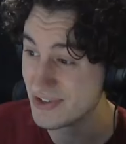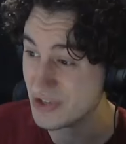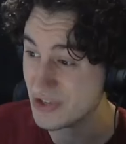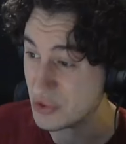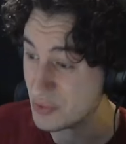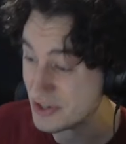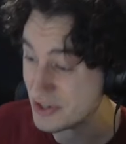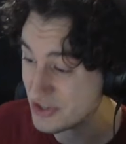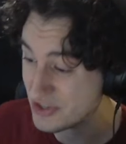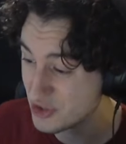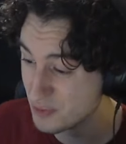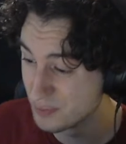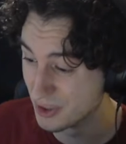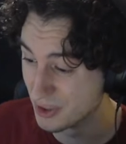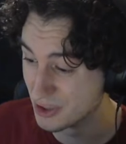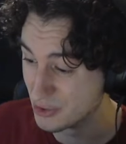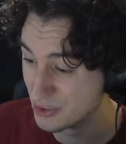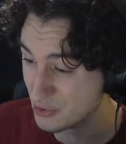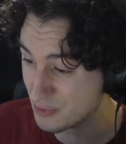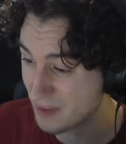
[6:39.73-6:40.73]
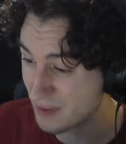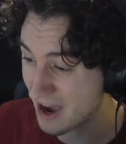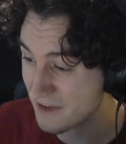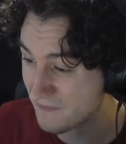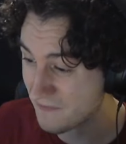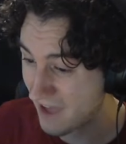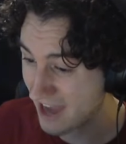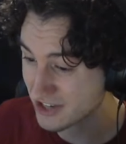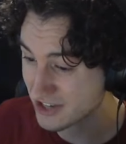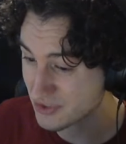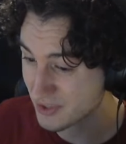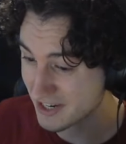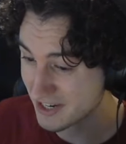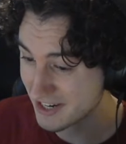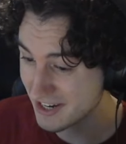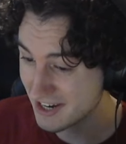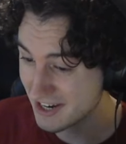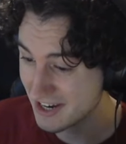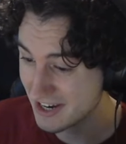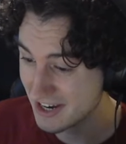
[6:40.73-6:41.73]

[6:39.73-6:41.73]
Do we do Balloon Bot Factory?